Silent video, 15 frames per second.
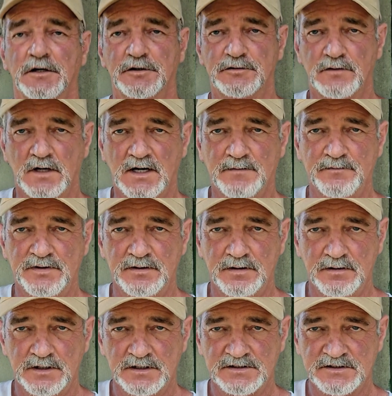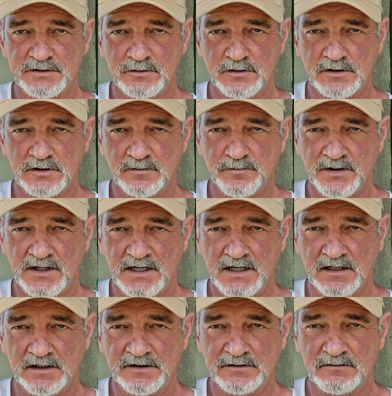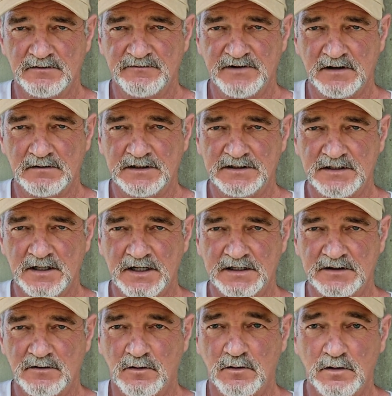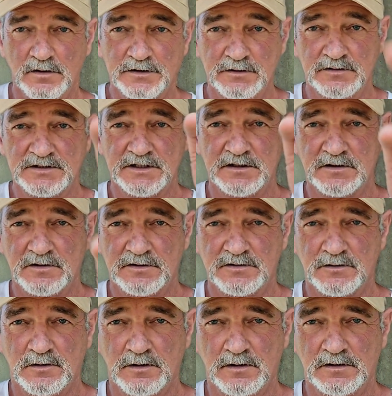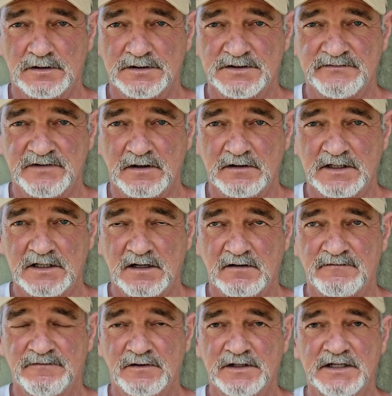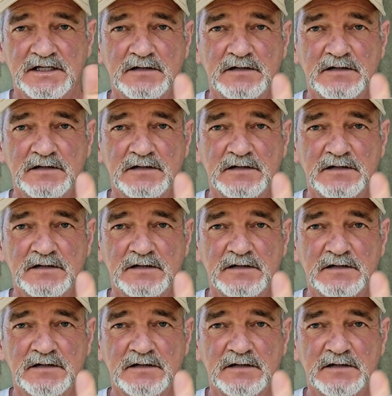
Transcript: drop his nuclear pile into a very tiny hole using controllers very carefully.